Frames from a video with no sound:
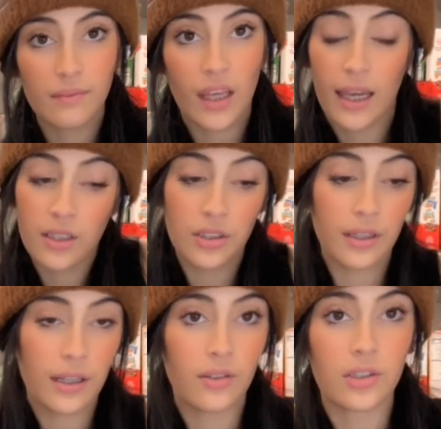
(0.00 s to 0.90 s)
I actually
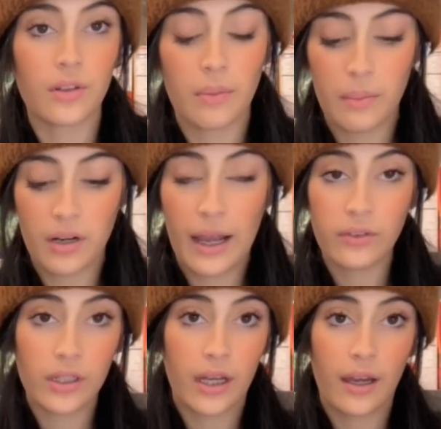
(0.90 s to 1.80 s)
like crushed red pepper. I
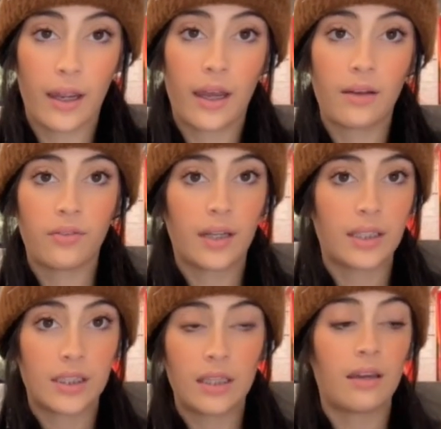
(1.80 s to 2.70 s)
drink cayenne
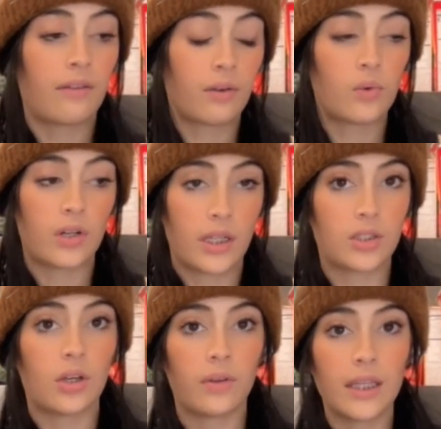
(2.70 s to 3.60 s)
fucking tea every morning,
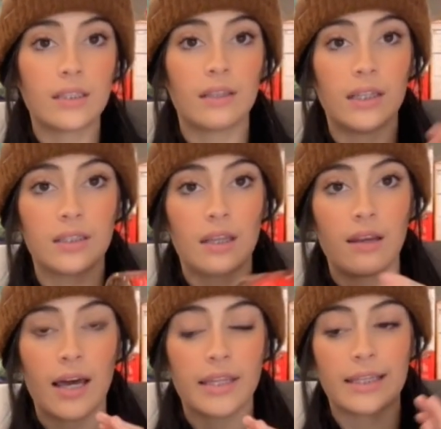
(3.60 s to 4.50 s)
so this is
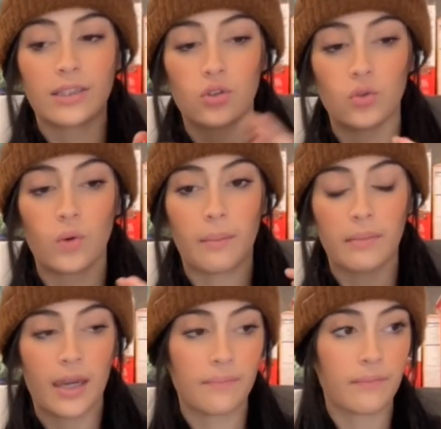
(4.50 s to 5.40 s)
nothing to
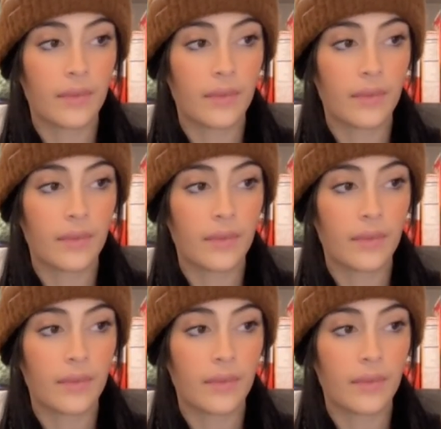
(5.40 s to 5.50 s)
me.